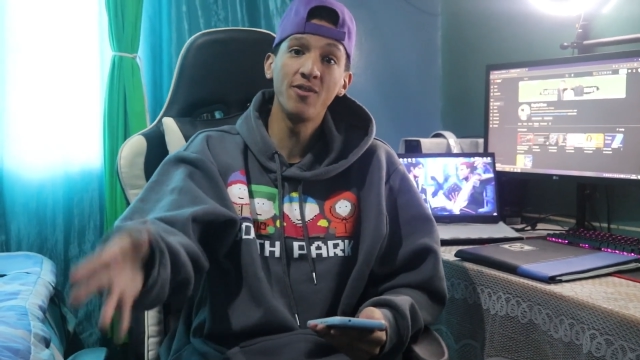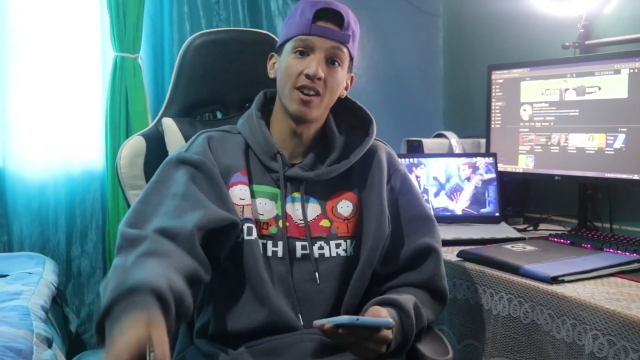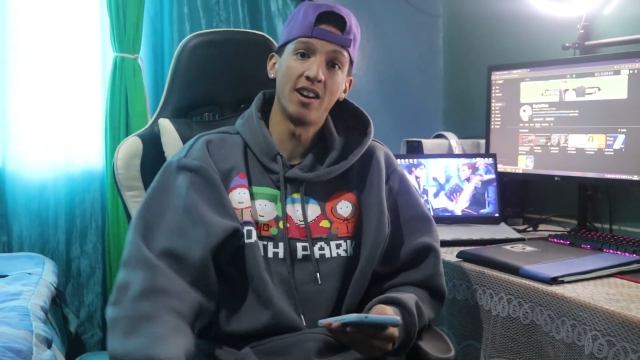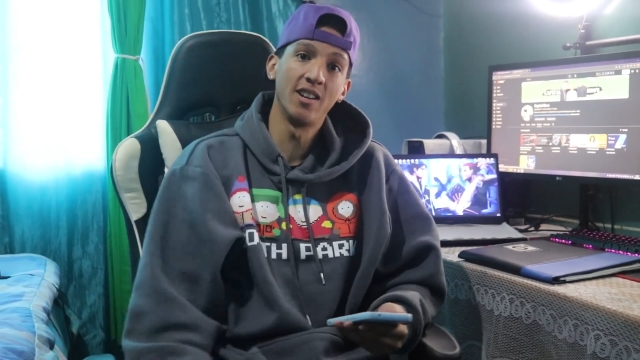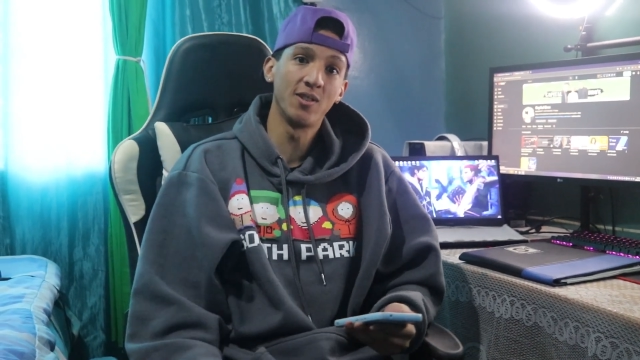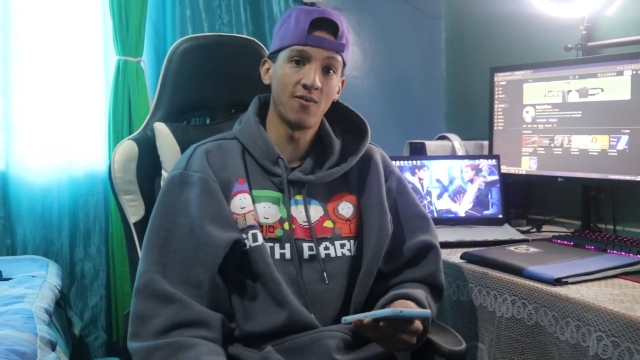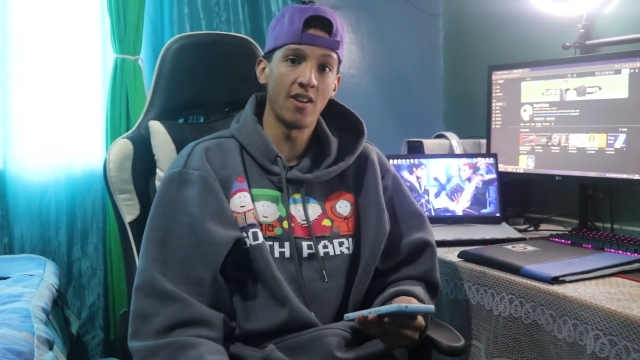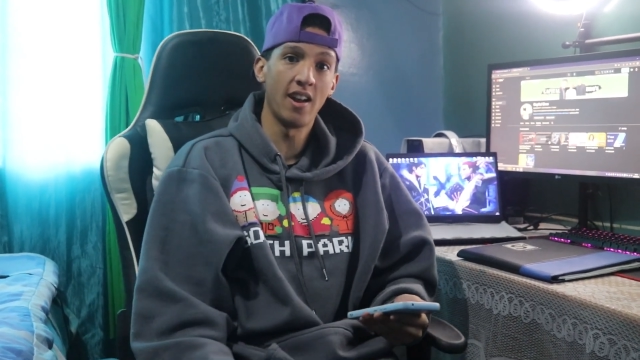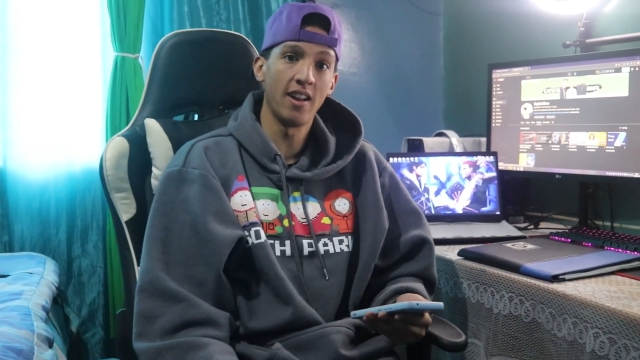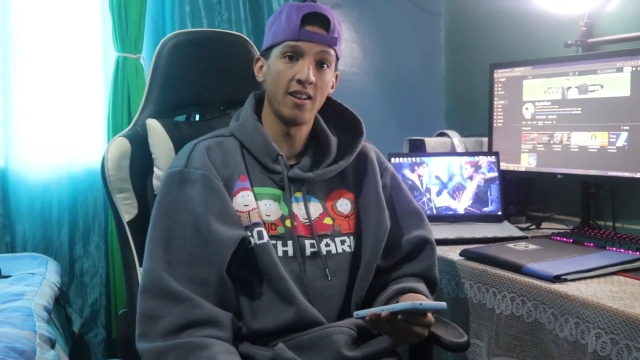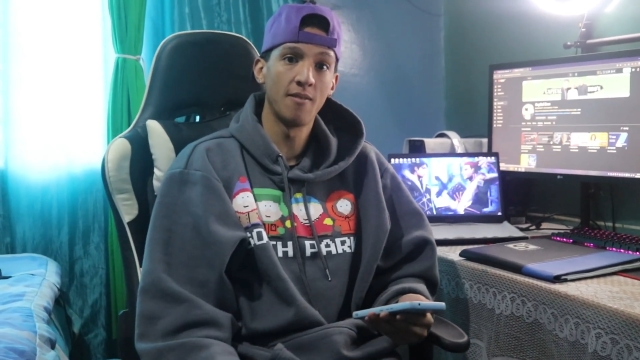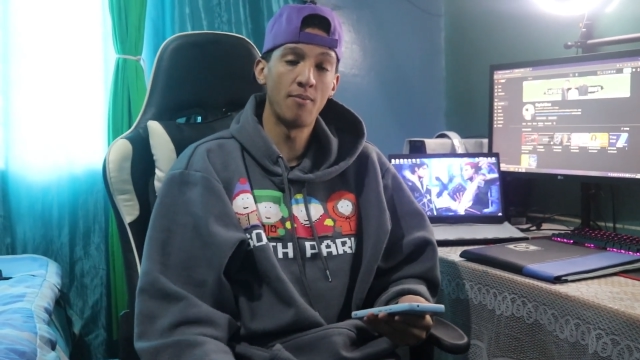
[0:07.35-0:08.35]
you guys of
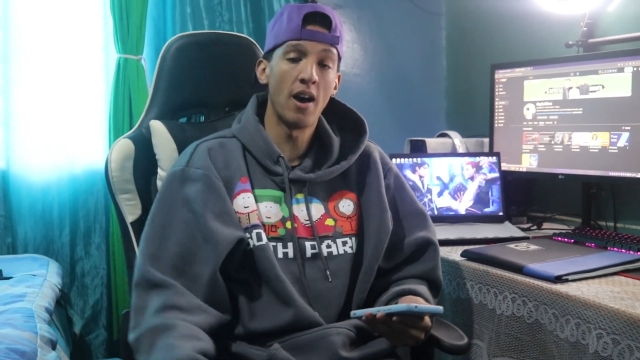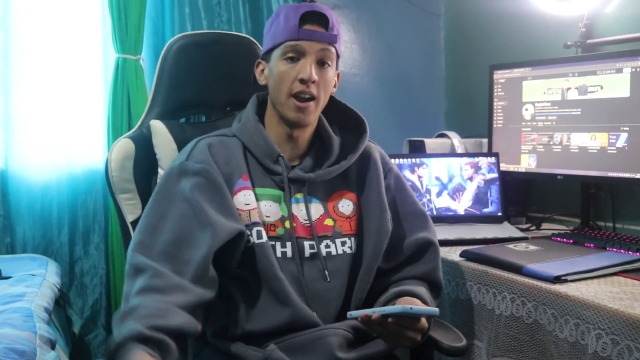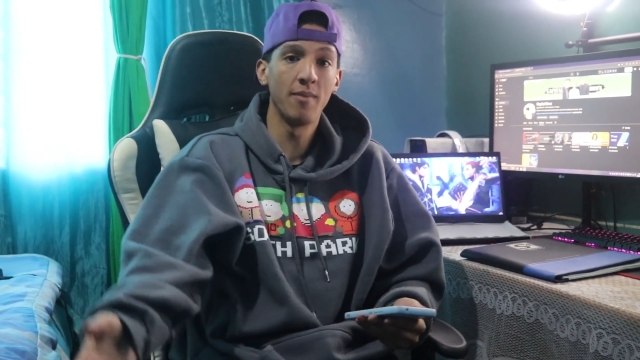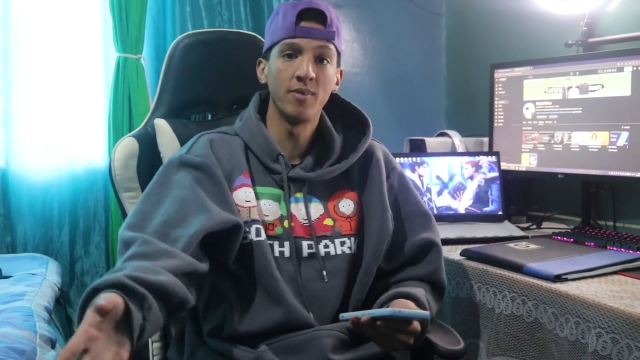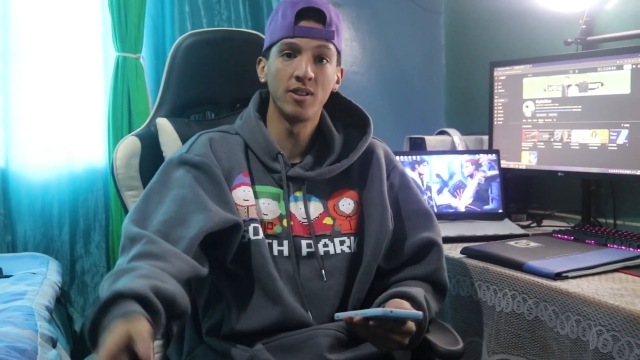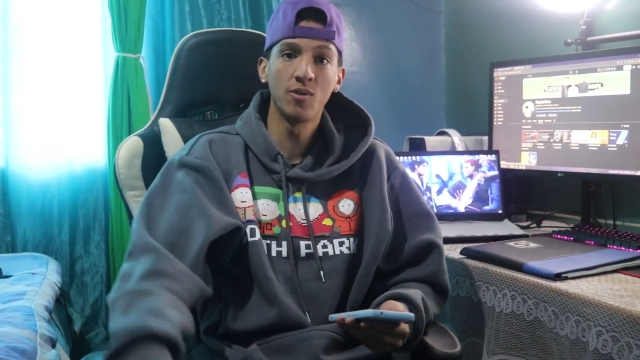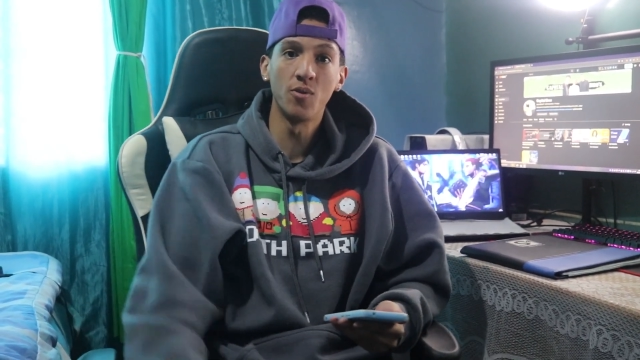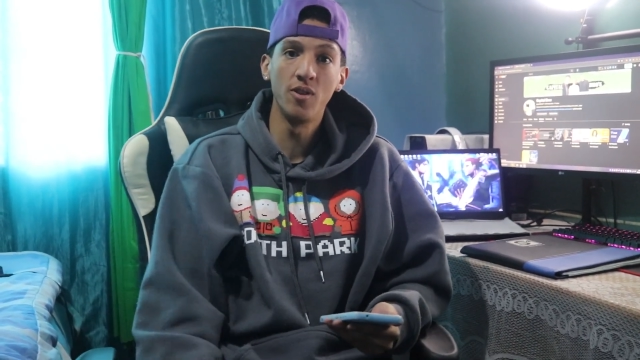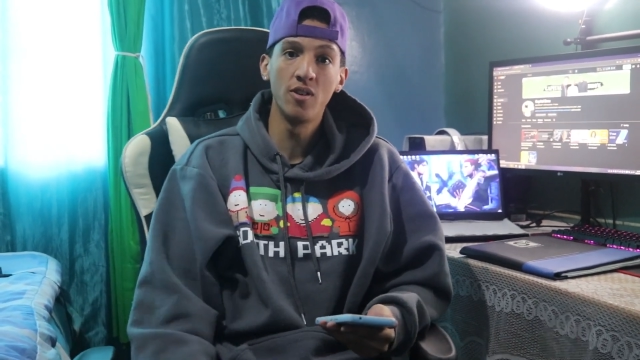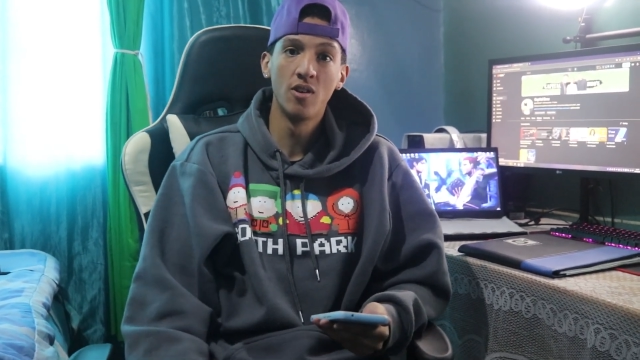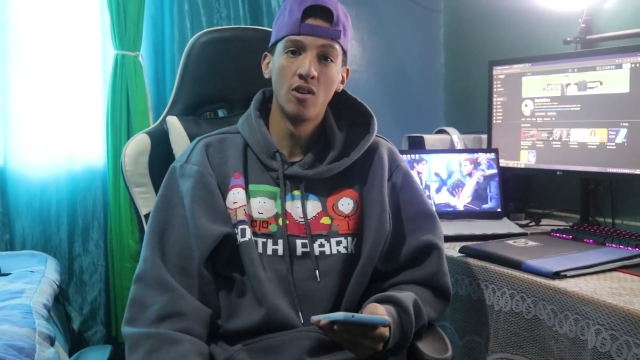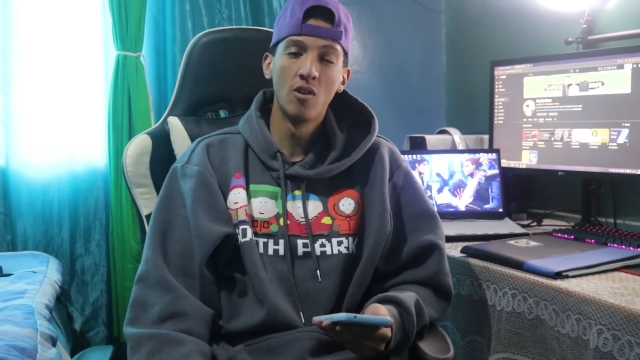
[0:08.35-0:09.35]
buying Bitcoin.